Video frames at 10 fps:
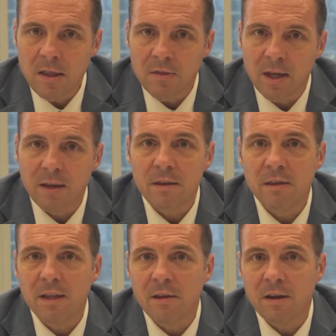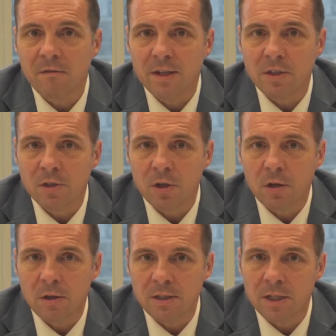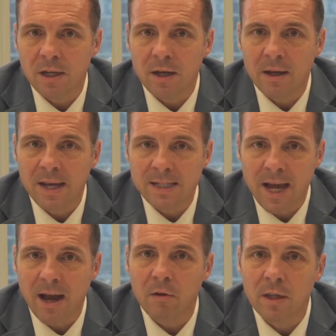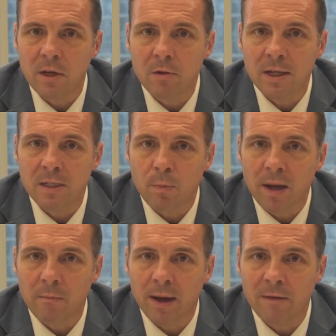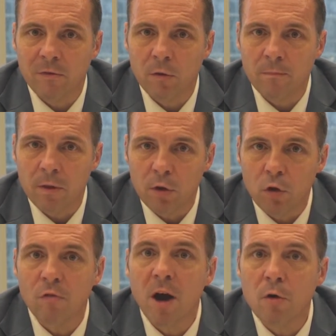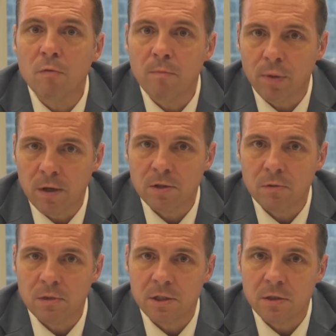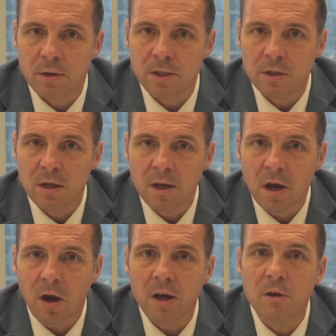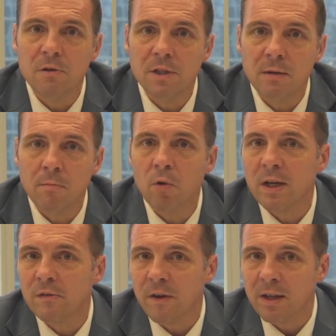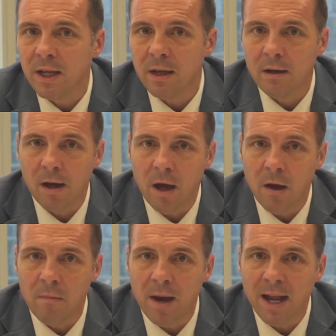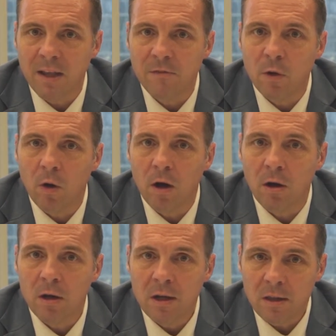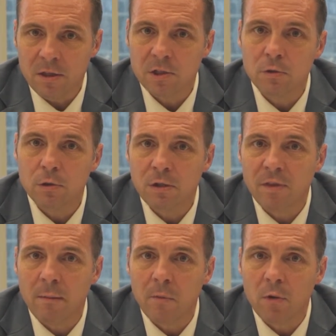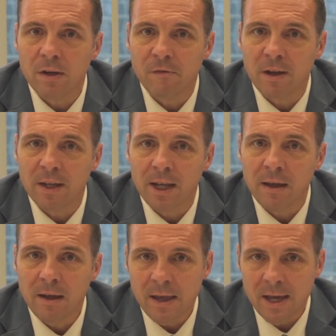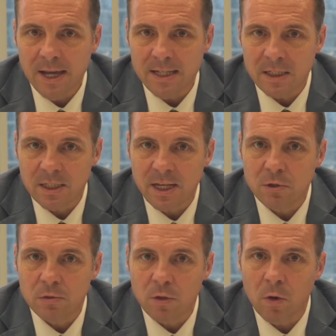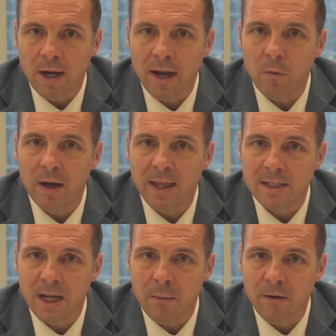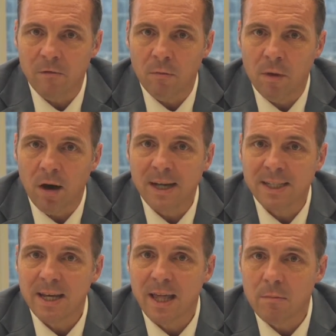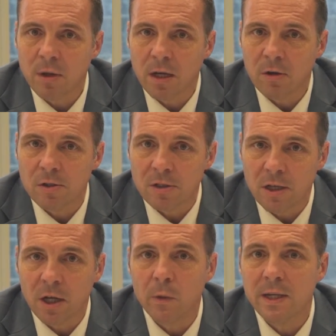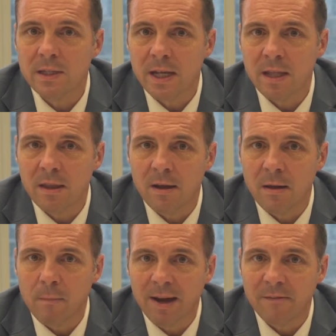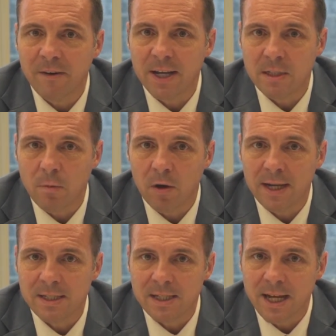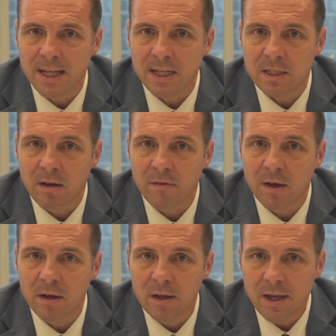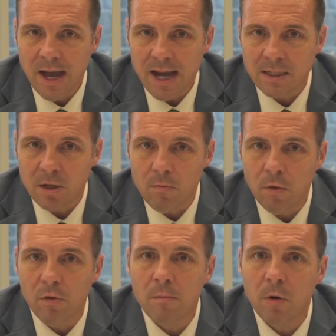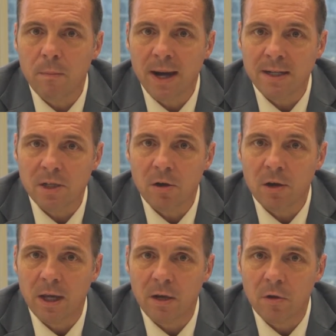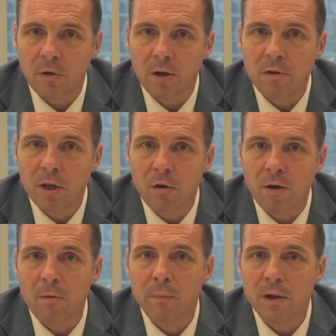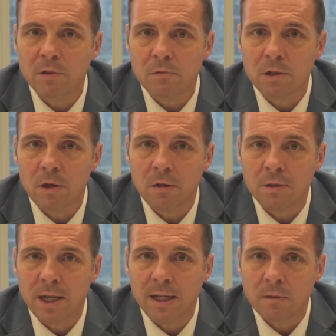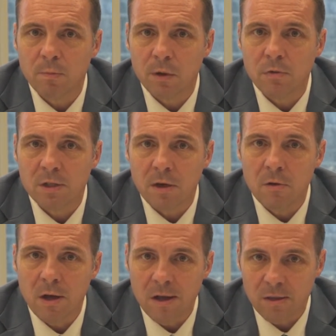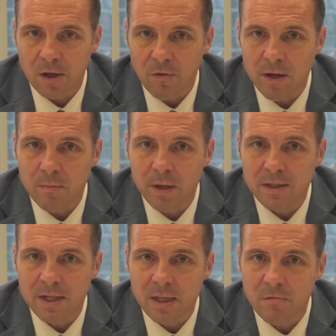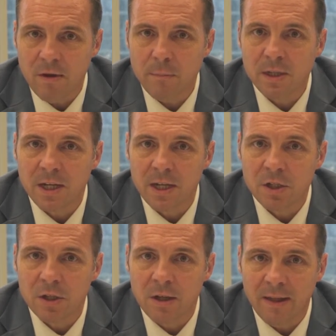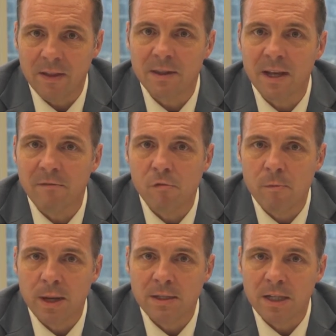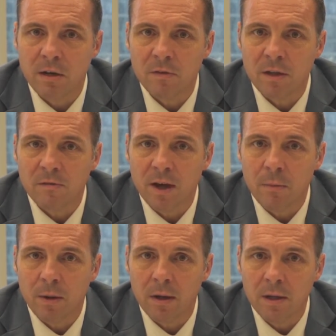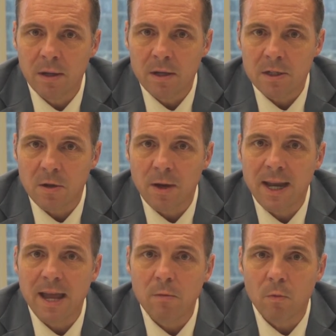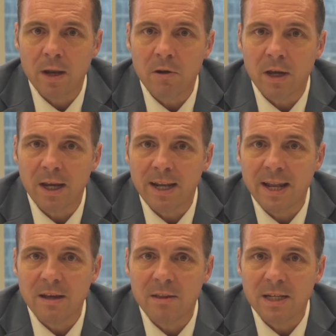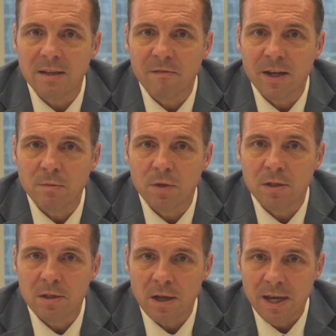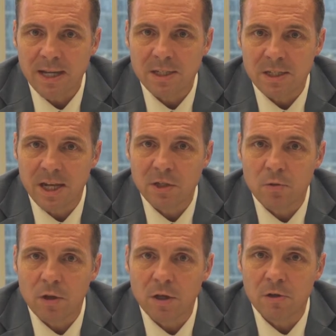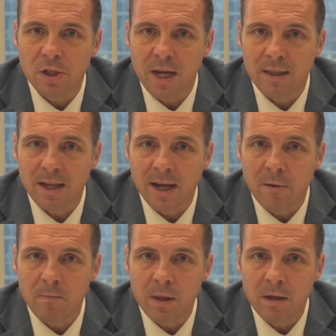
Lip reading: The other thing that an investor should consider is how the unit is being paid for, your own personal situation. Are you using mortgage funding? And if you are, the source of that mortgage funding is essential to work out where that's coming from. I say that because liquidity in the bank finance markets is getting tougher. And so more and more banks are looking at not only your own personal circumstance, but also the credibility, the reputation, and the deliverability of the developer. So again, when looking at any of these investments, it's essential that you check that out.